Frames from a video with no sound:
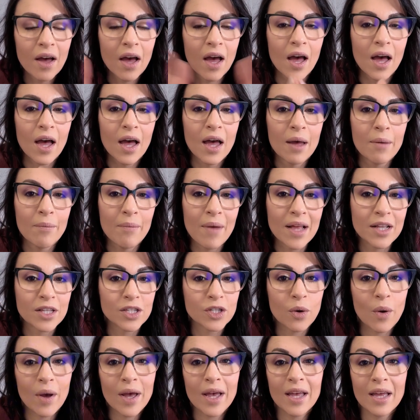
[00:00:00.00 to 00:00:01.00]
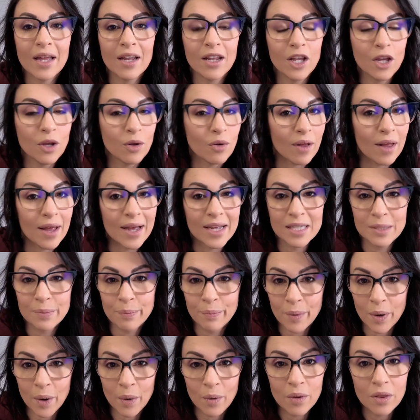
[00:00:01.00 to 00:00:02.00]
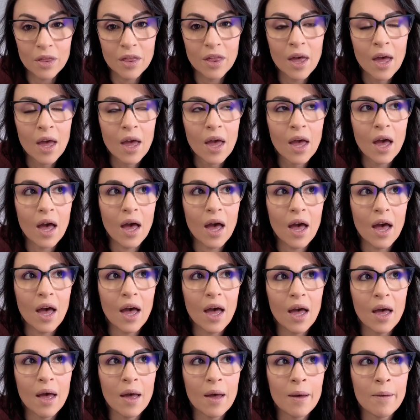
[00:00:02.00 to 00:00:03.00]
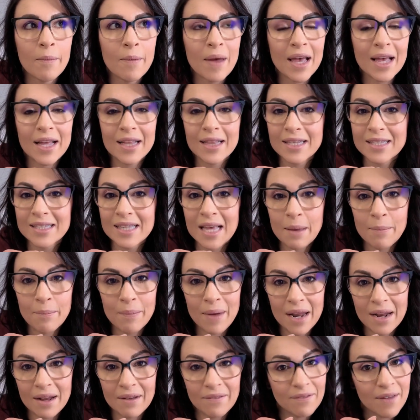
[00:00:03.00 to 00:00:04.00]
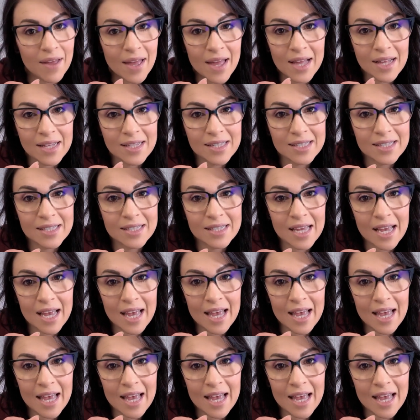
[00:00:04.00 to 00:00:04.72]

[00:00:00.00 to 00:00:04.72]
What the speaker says: And so I can utilize both and get the same benefits.